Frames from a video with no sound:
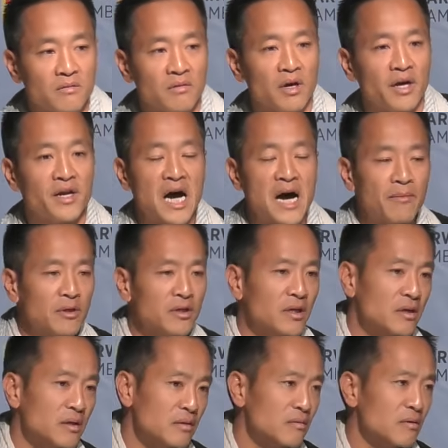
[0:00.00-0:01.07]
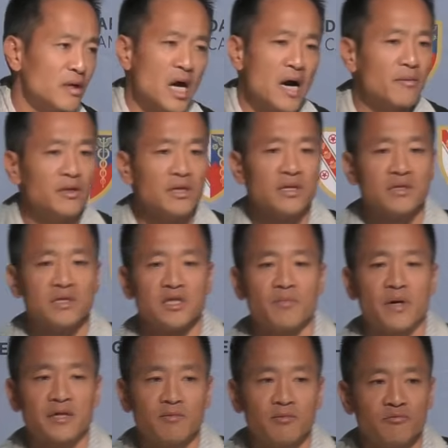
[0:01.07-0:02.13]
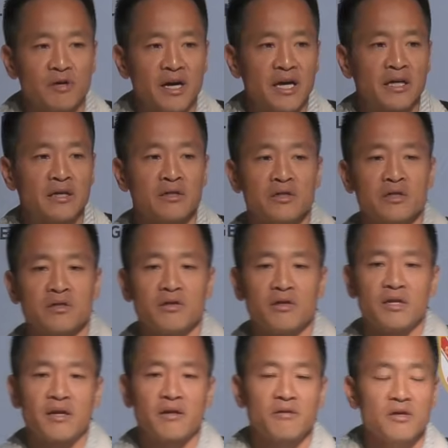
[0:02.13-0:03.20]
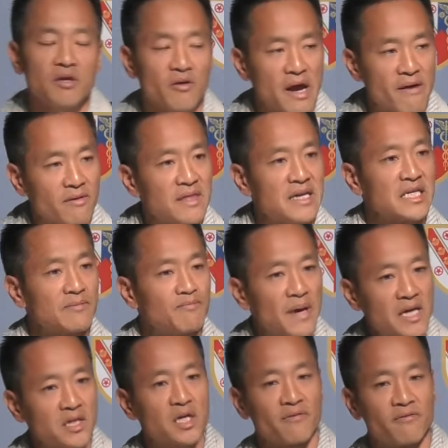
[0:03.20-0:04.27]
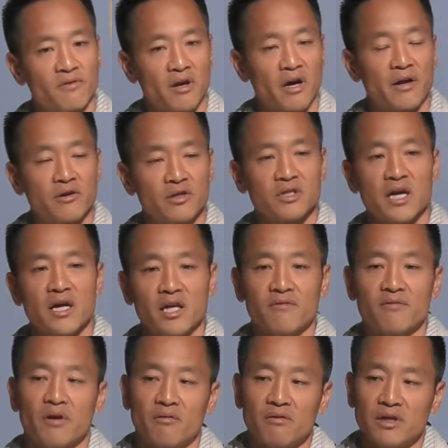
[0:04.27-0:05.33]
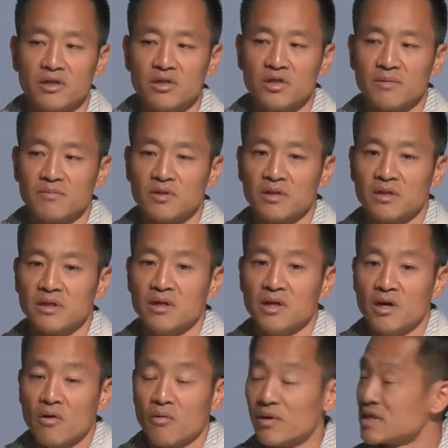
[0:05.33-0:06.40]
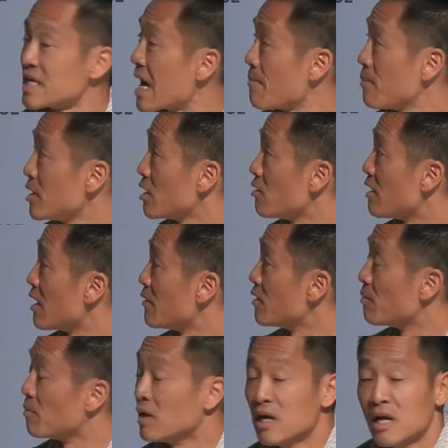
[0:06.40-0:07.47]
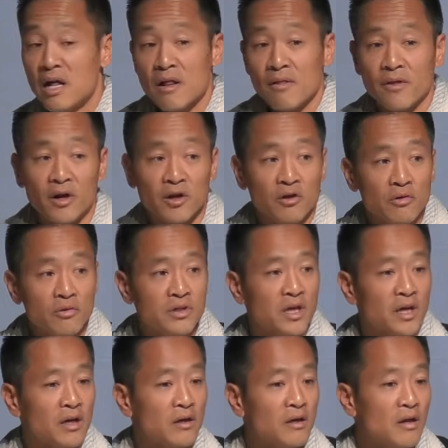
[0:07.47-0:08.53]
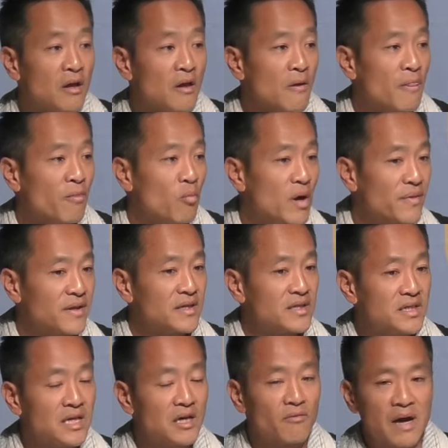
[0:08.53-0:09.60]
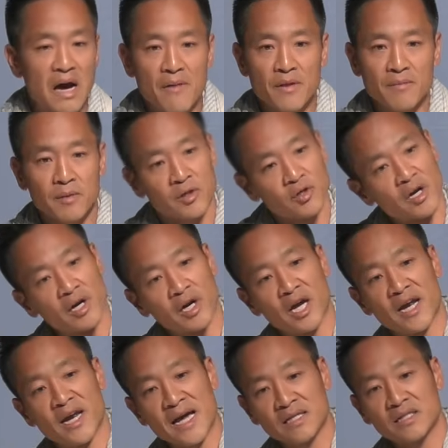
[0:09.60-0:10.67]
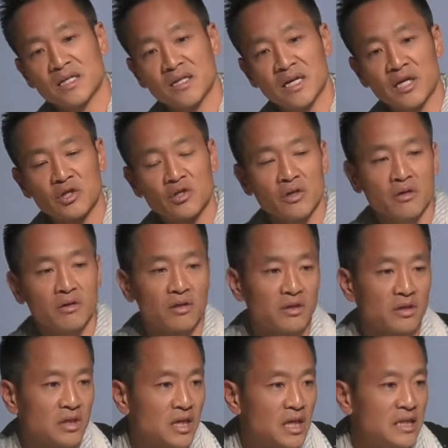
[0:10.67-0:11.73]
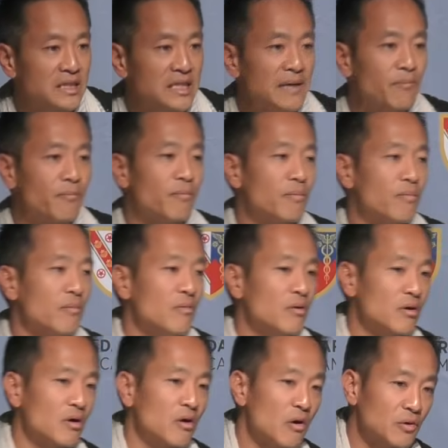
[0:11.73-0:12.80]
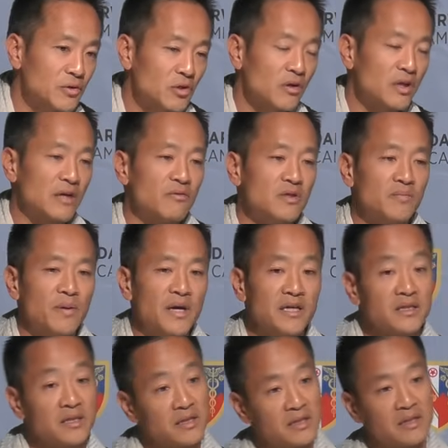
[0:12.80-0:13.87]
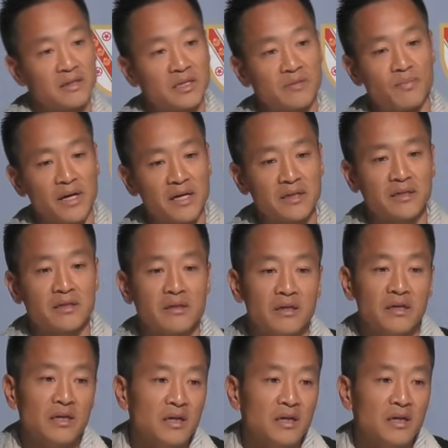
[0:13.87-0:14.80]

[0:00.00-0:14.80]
anomaly, anomalies, these possible rains. They, you know, everything is based off of their understanding of their relationship to what's happening around them. They're using what they see around them to try to connect to nature. There's a deep culture that was based and still is based in